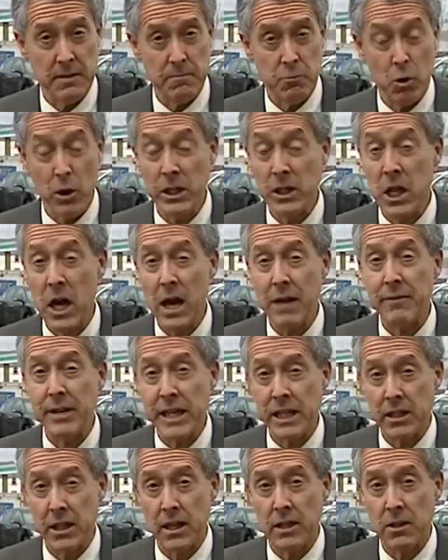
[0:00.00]
Reporting
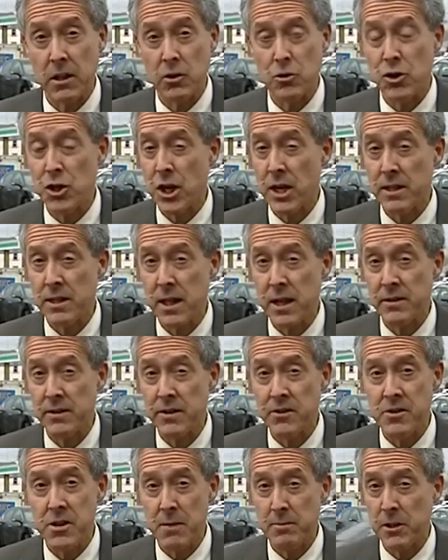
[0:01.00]
live in Ludlow, John
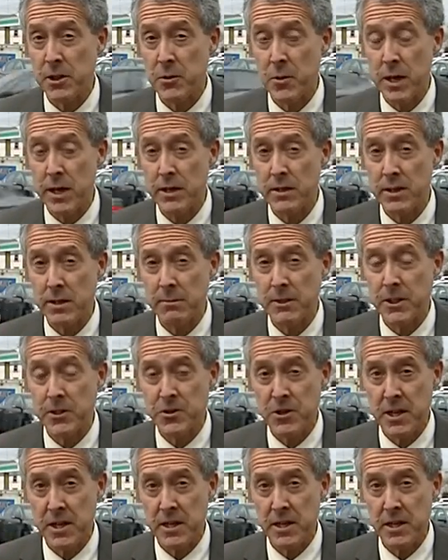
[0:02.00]
London,
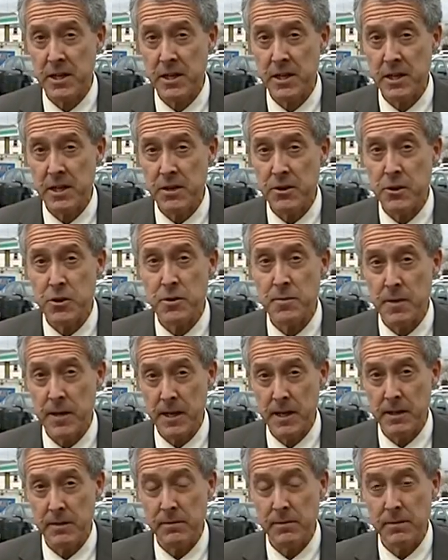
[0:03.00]
WLWT News 5.